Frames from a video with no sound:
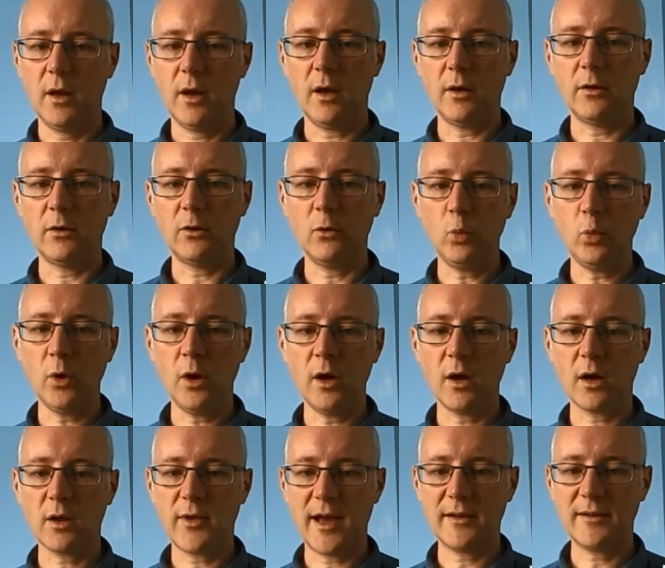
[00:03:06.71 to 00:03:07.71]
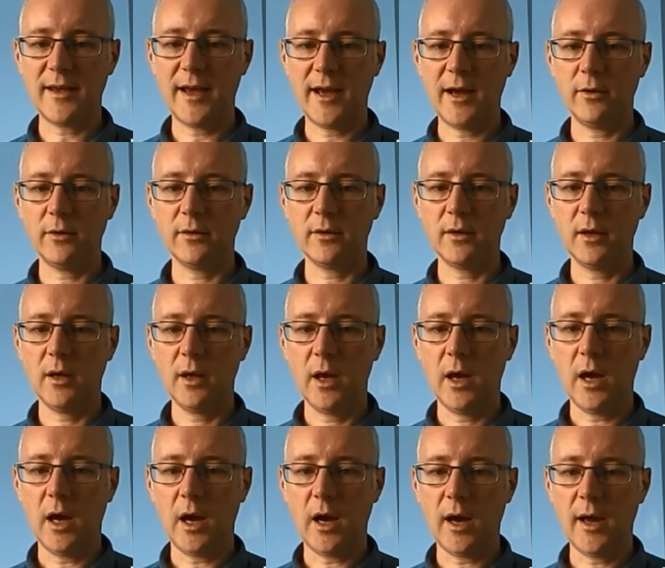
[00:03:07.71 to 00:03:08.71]
And to work that out,
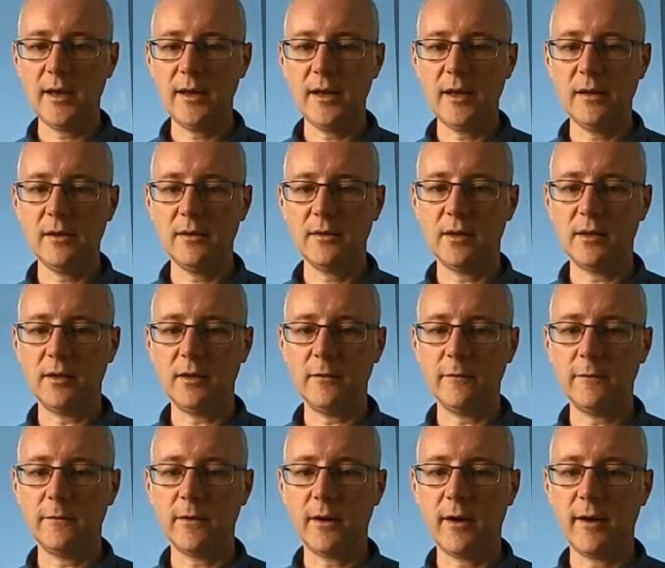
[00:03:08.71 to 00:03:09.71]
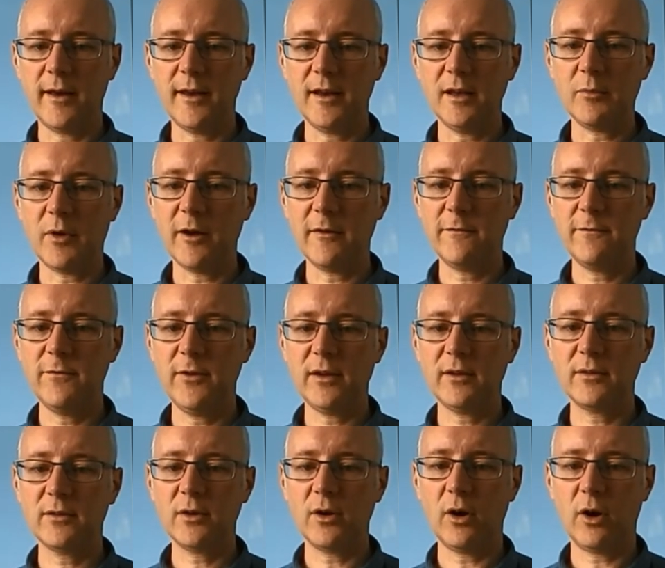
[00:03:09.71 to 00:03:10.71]
I need to divide my
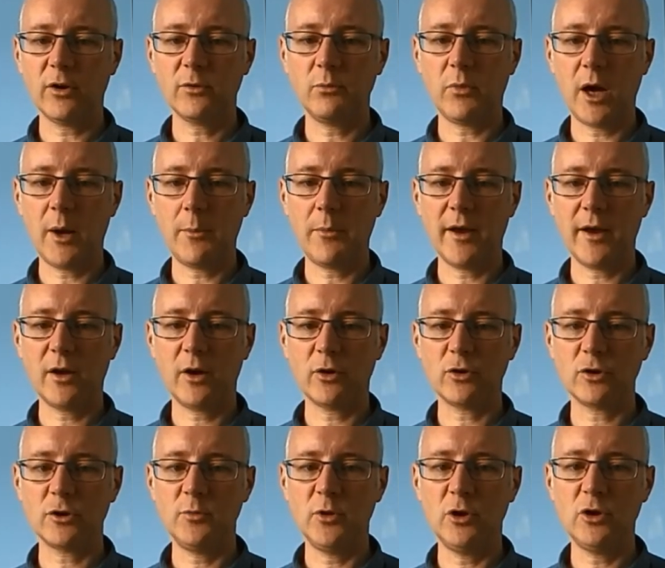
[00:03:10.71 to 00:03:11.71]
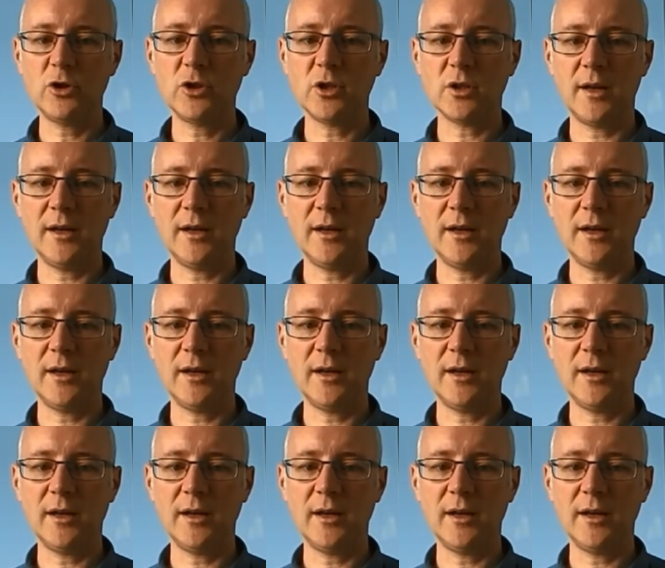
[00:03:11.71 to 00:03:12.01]
fixed cost by my contribution.